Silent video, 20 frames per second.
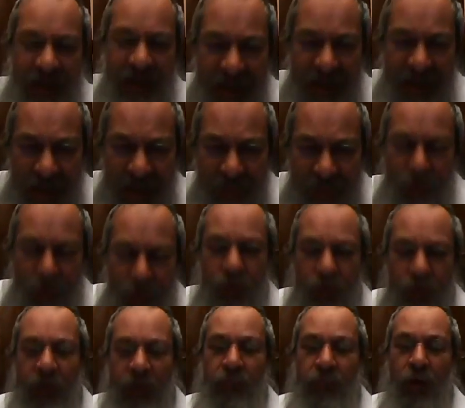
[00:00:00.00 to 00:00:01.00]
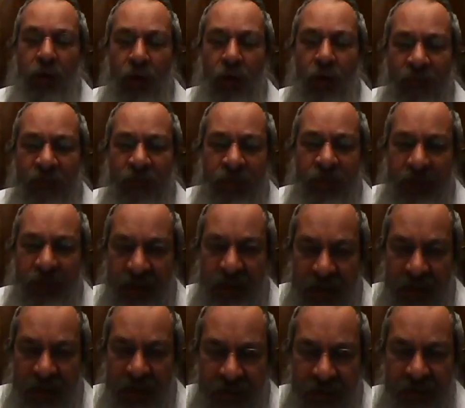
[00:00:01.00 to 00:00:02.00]
come to him over the
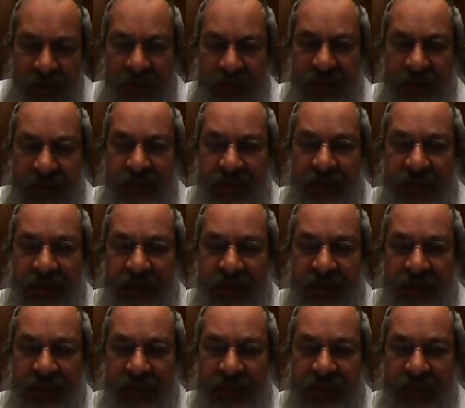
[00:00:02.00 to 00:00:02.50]
years,